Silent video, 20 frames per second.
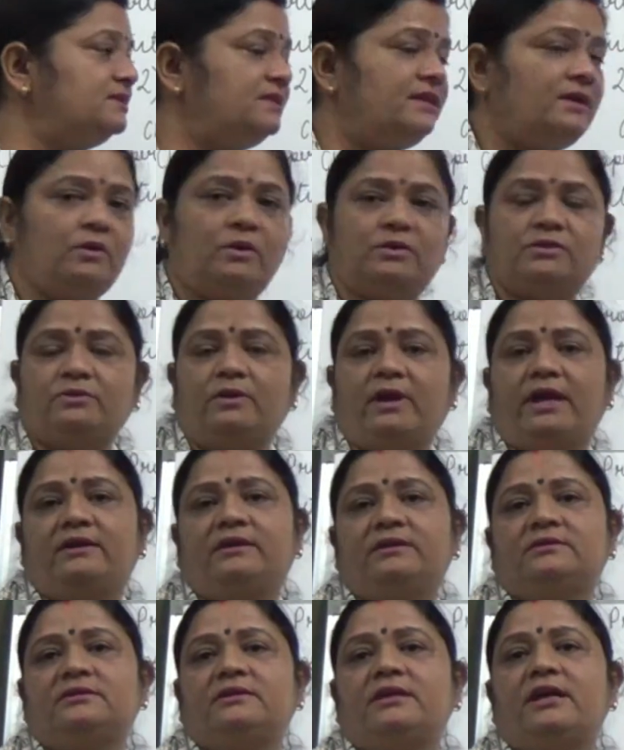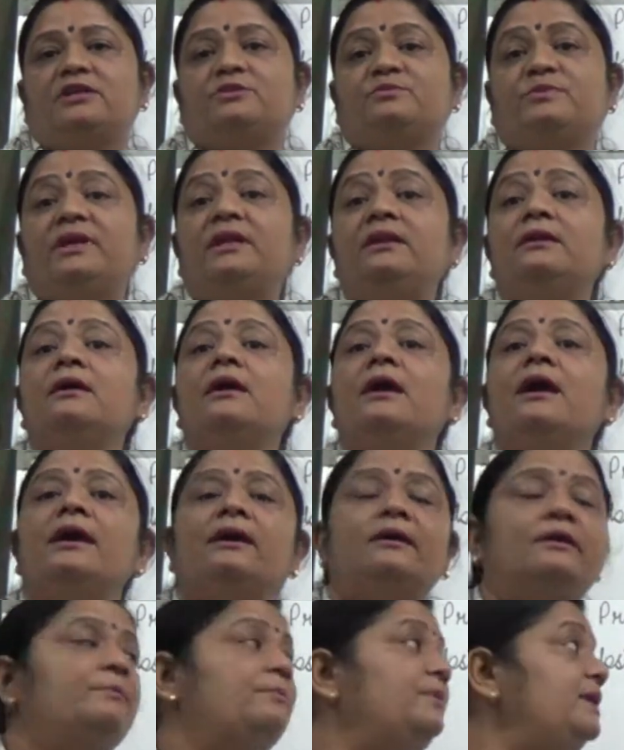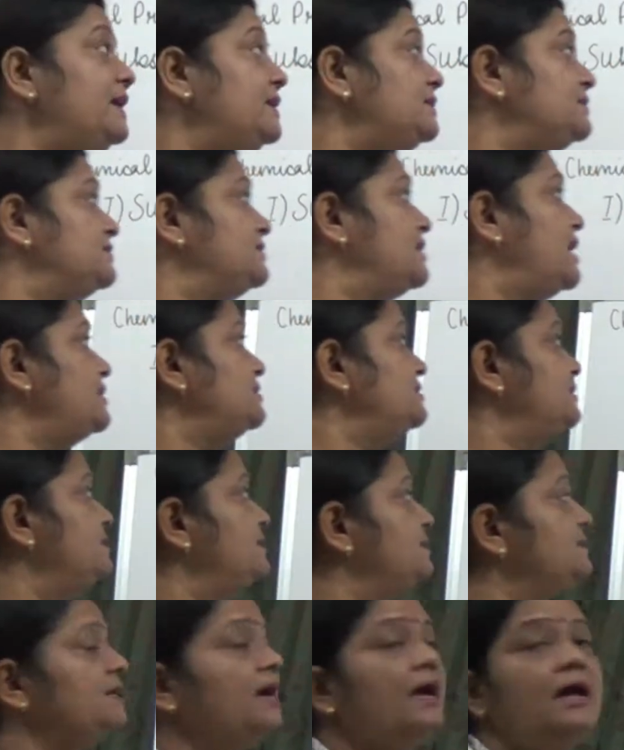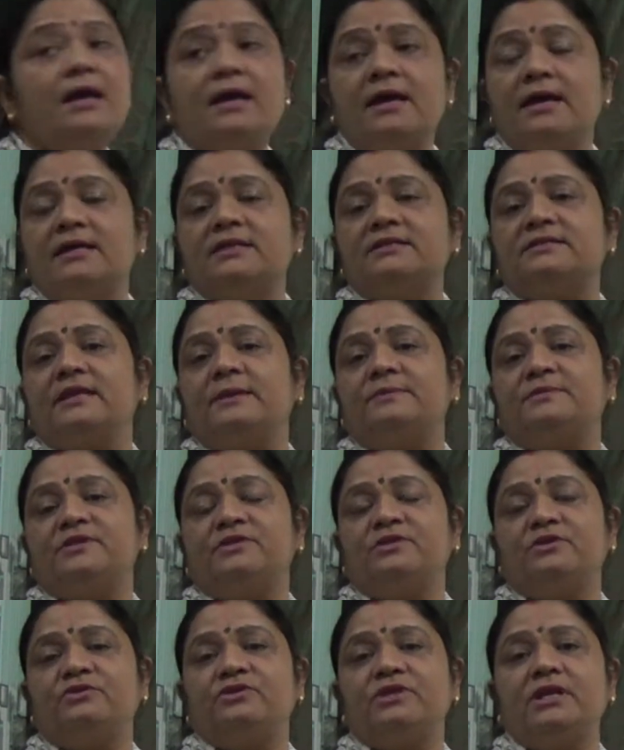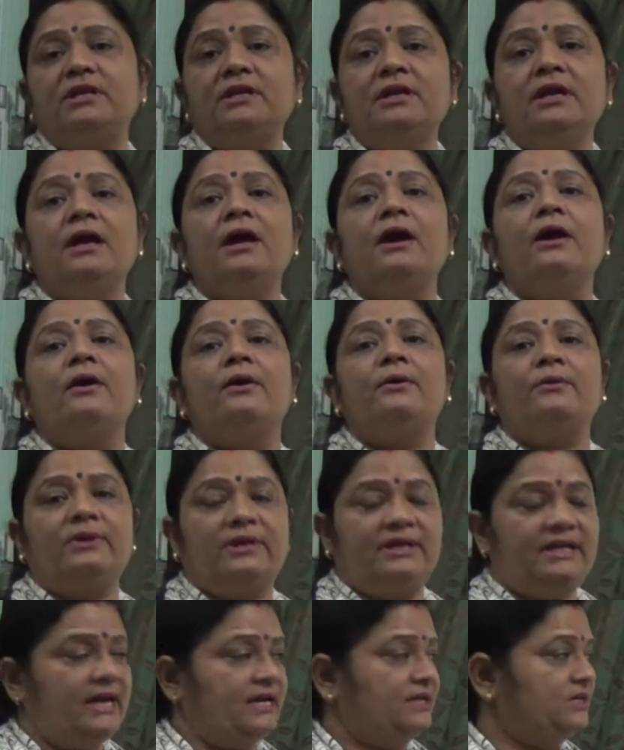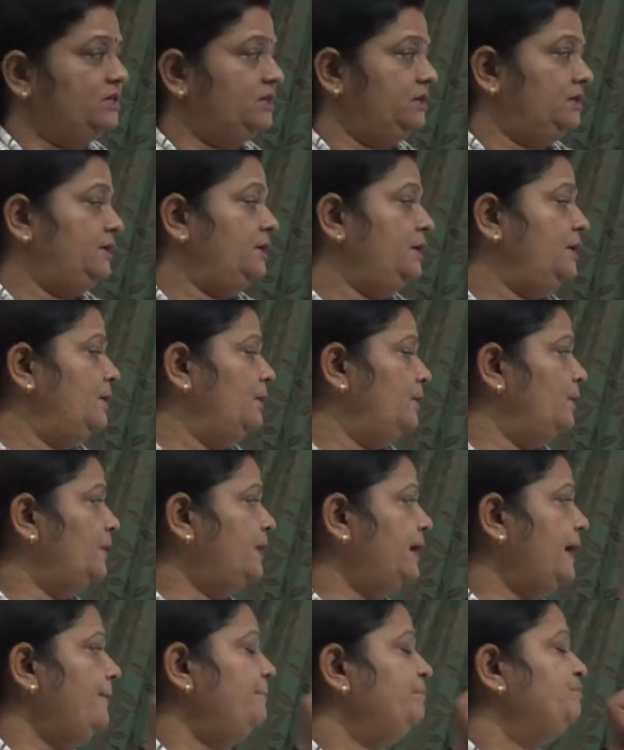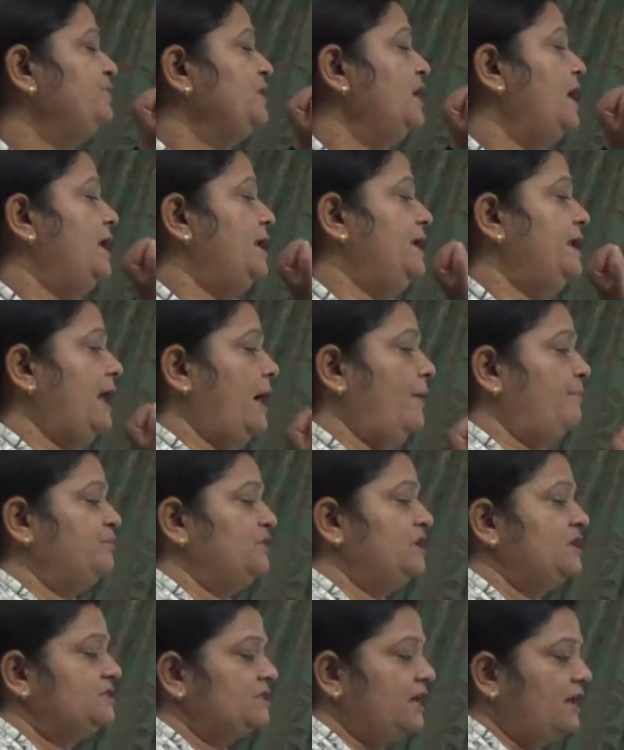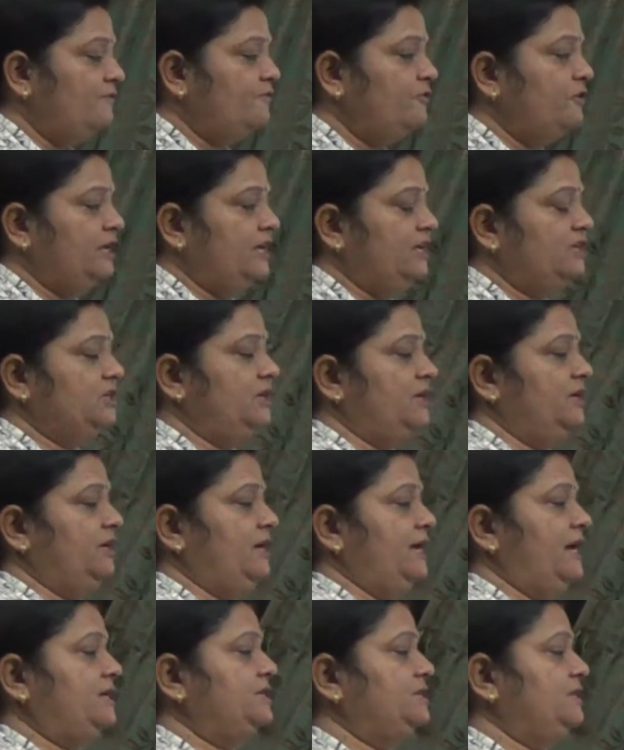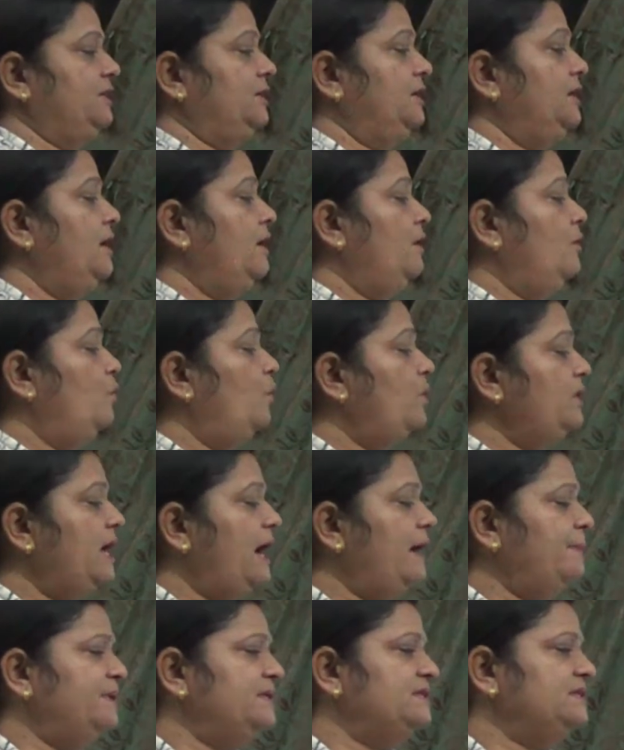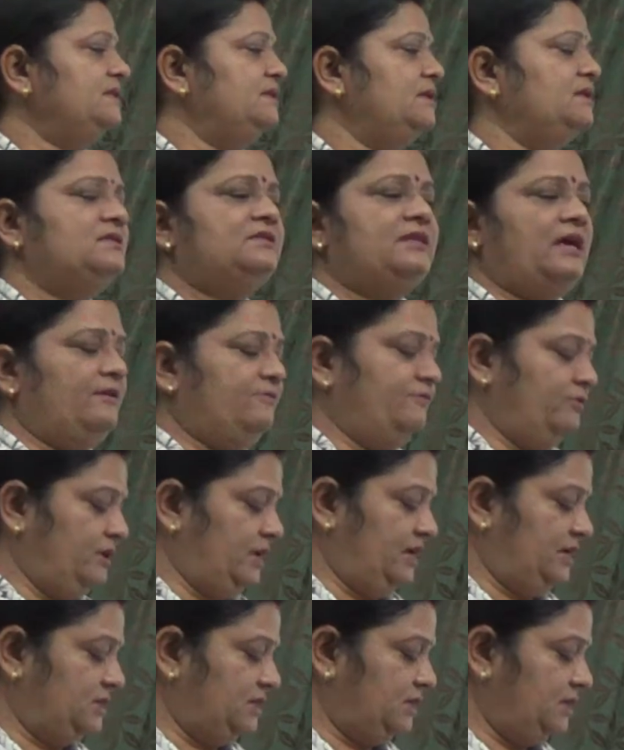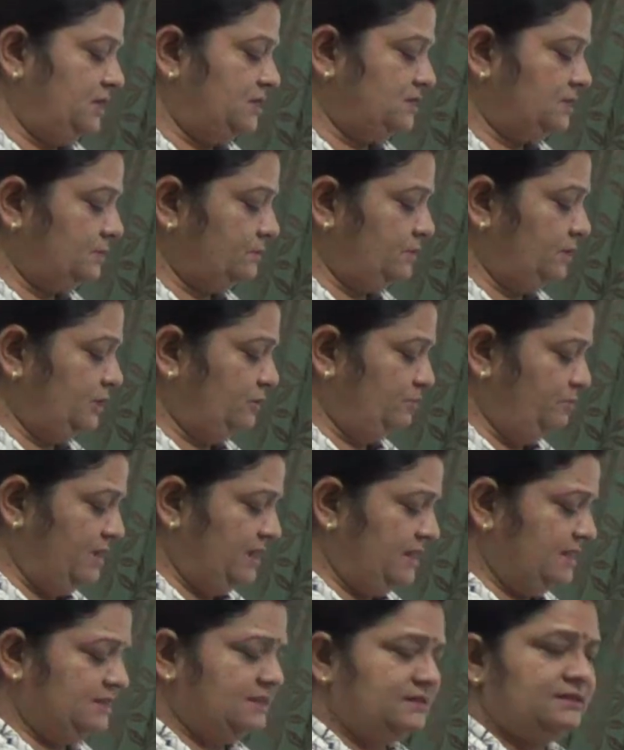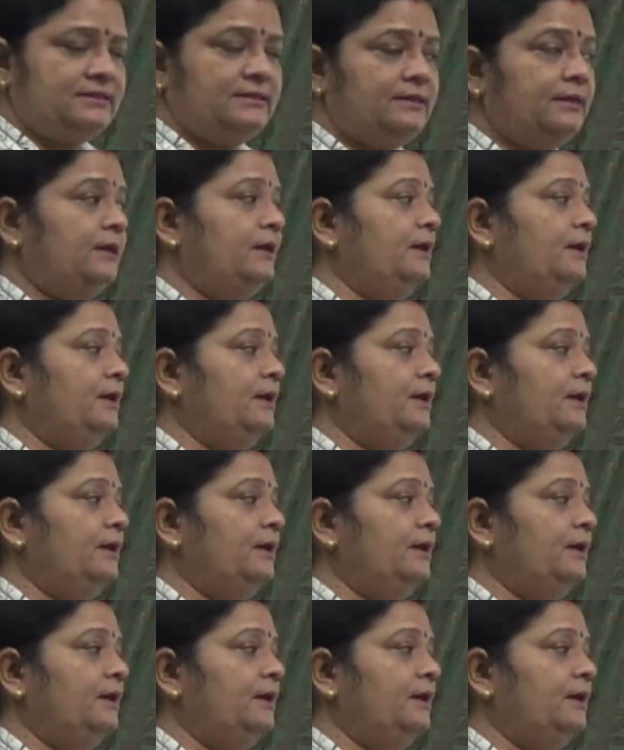there also hydrogen has been replaced, thus it is a substitution reaction. Okay. Now, sulfonation reaction. What happens in this sulfonation? It means